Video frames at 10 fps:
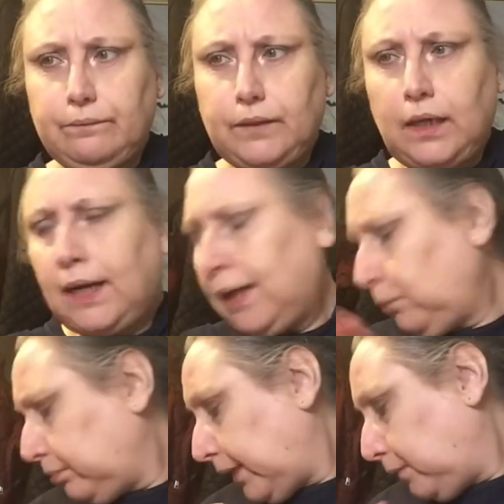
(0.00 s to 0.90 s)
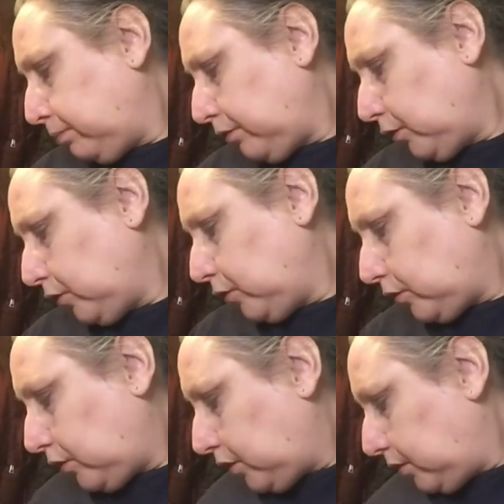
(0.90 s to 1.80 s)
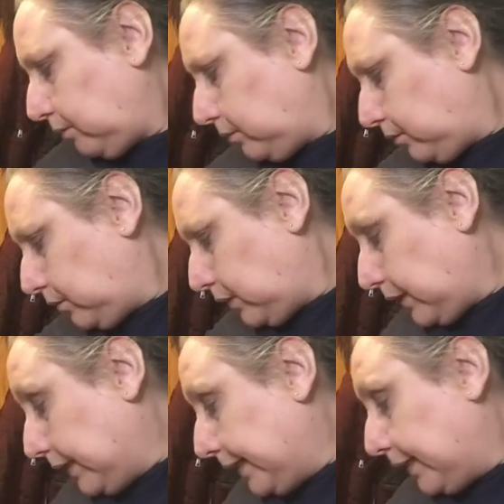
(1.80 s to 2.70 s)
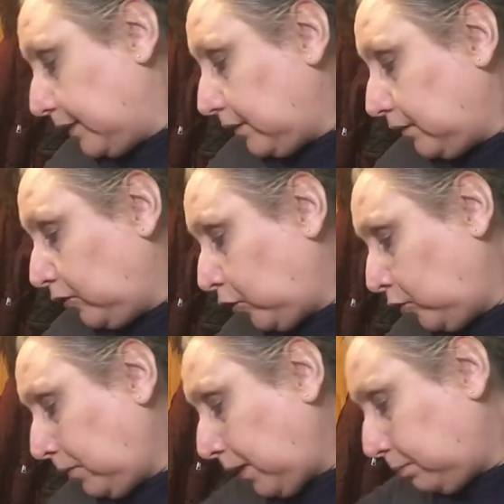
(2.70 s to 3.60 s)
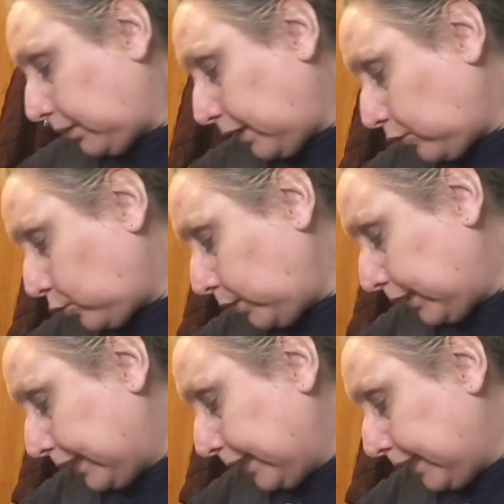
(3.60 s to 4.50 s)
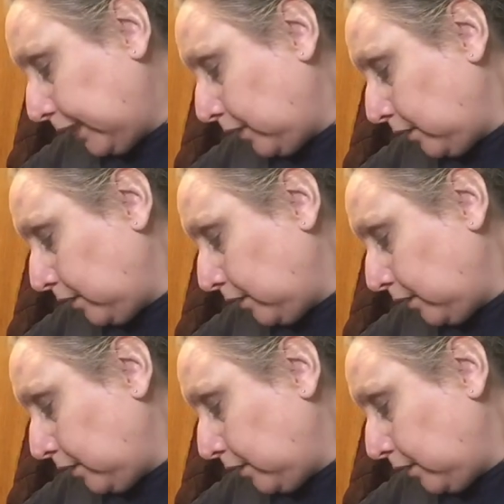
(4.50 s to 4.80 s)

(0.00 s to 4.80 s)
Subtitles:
eyebrow products and do my brows quickly.